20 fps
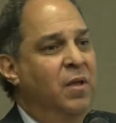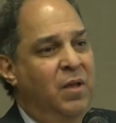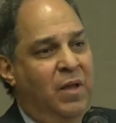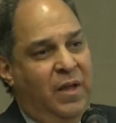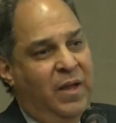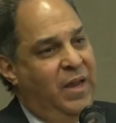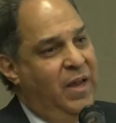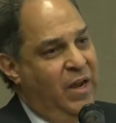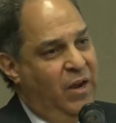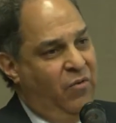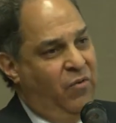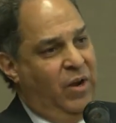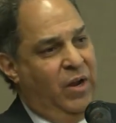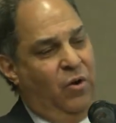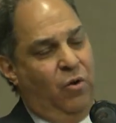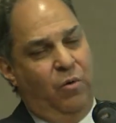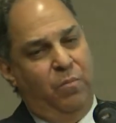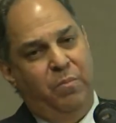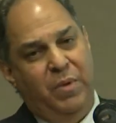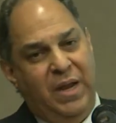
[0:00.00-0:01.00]

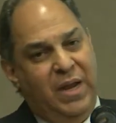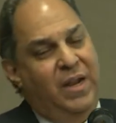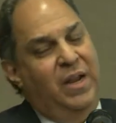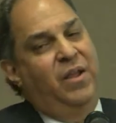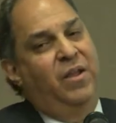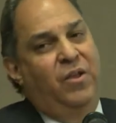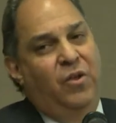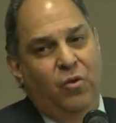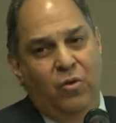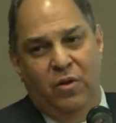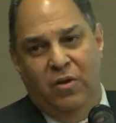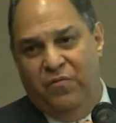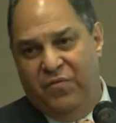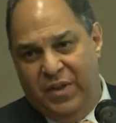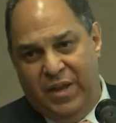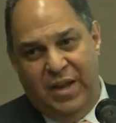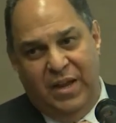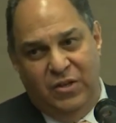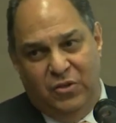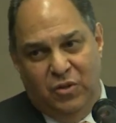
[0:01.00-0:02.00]
hearing or meeting
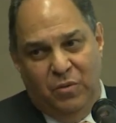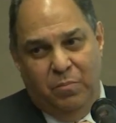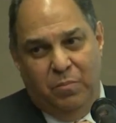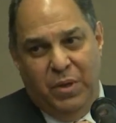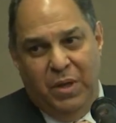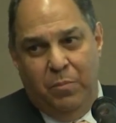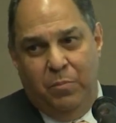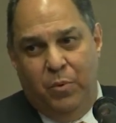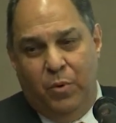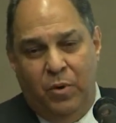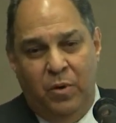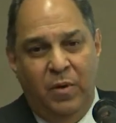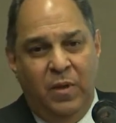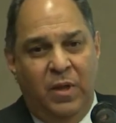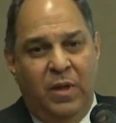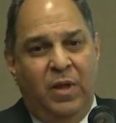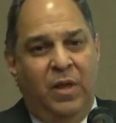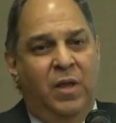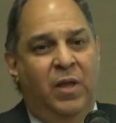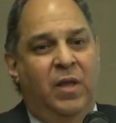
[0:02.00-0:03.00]
unification people,
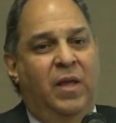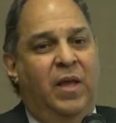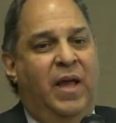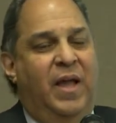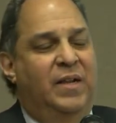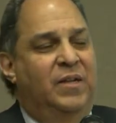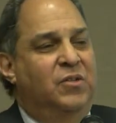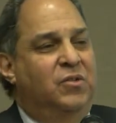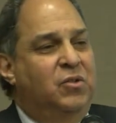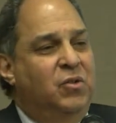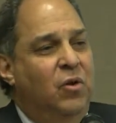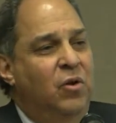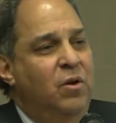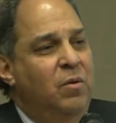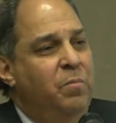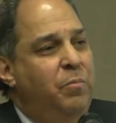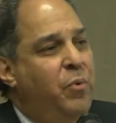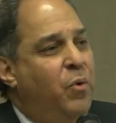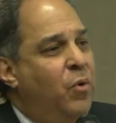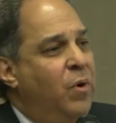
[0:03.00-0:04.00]
at a
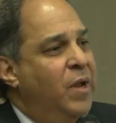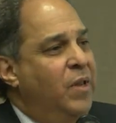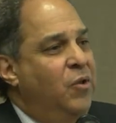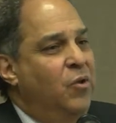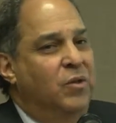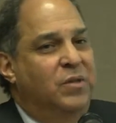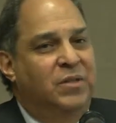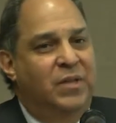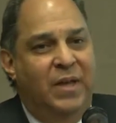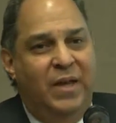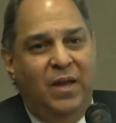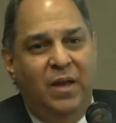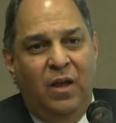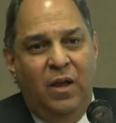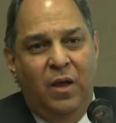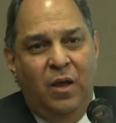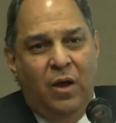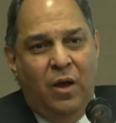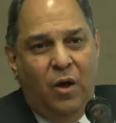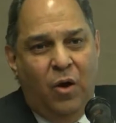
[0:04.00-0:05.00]
certain point you'd say,
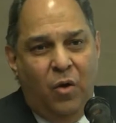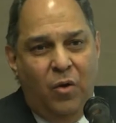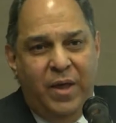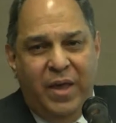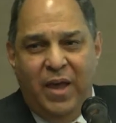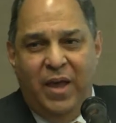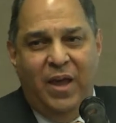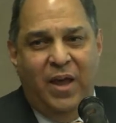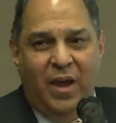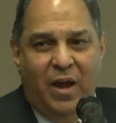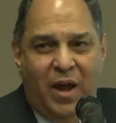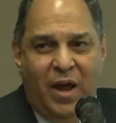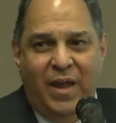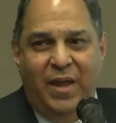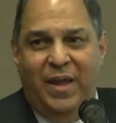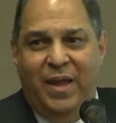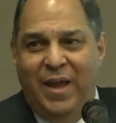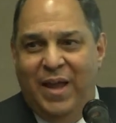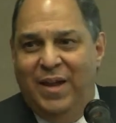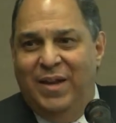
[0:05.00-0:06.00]
okay, I
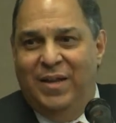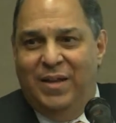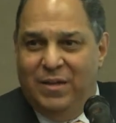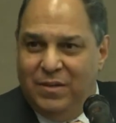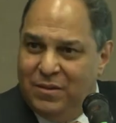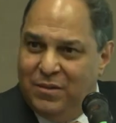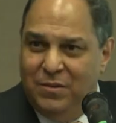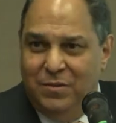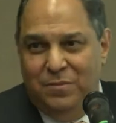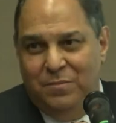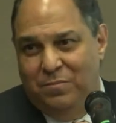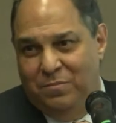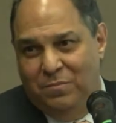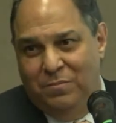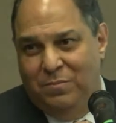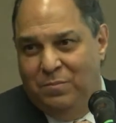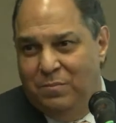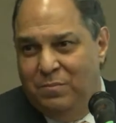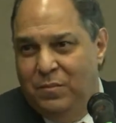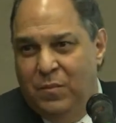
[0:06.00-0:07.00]
get it.
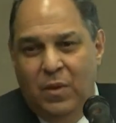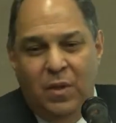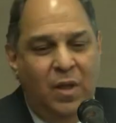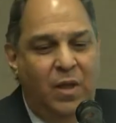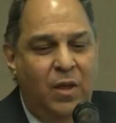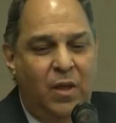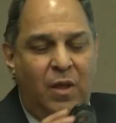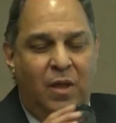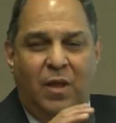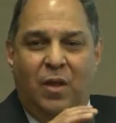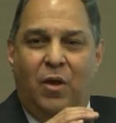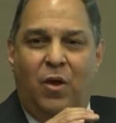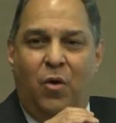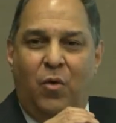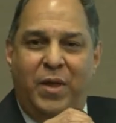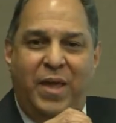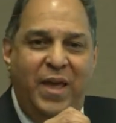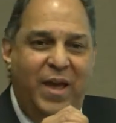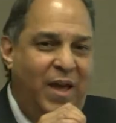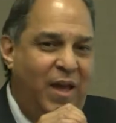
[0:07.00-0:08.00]

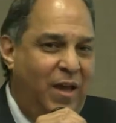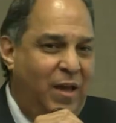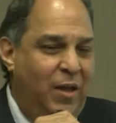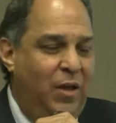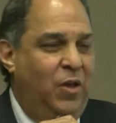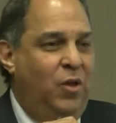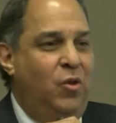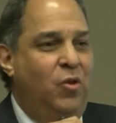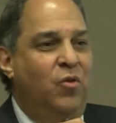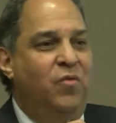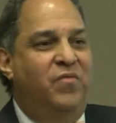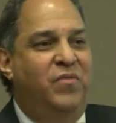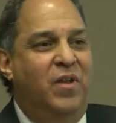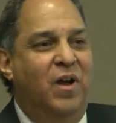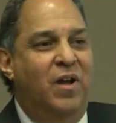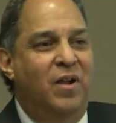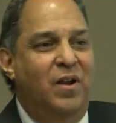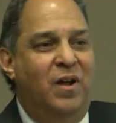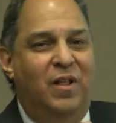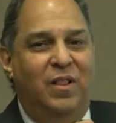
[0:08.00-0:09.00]
Okay, you've
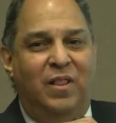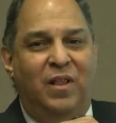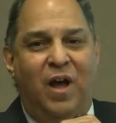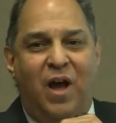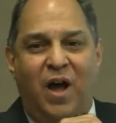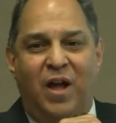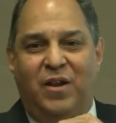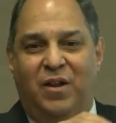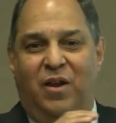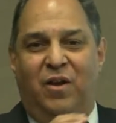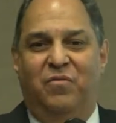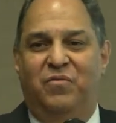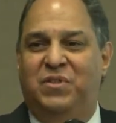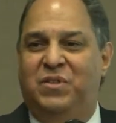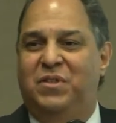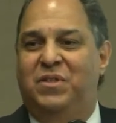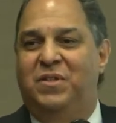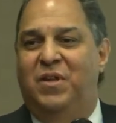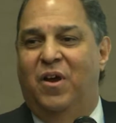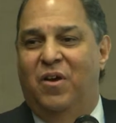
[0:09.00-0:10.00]
done a lot of
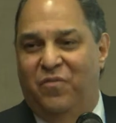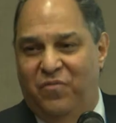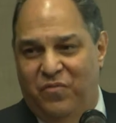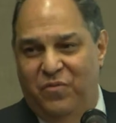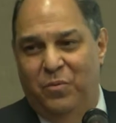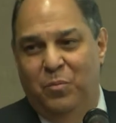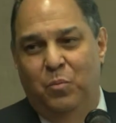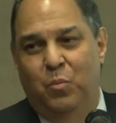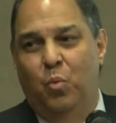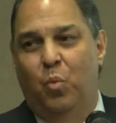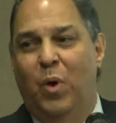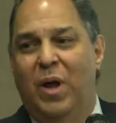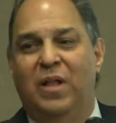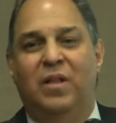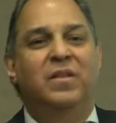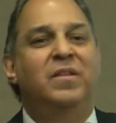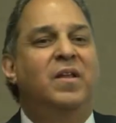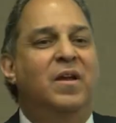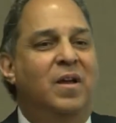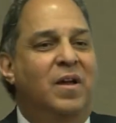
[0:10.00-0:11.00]
stuff.
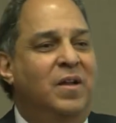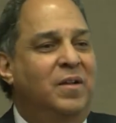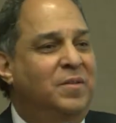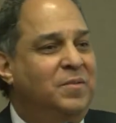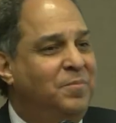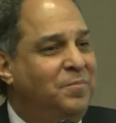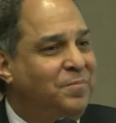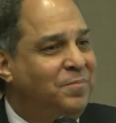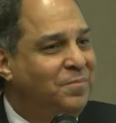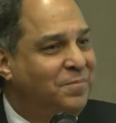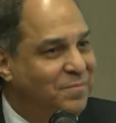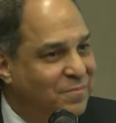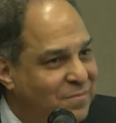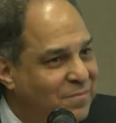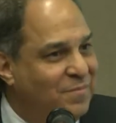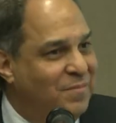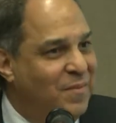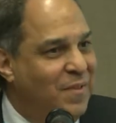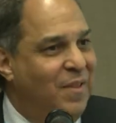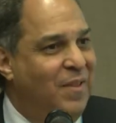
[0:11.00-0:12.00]
Well done,
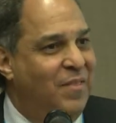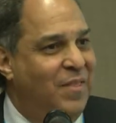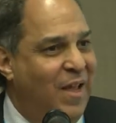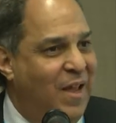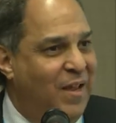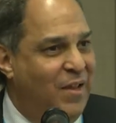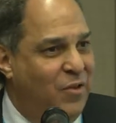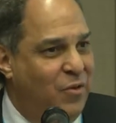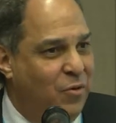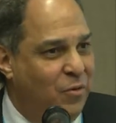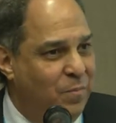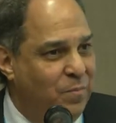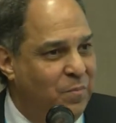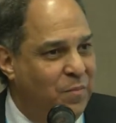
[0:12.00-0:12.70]
thank you.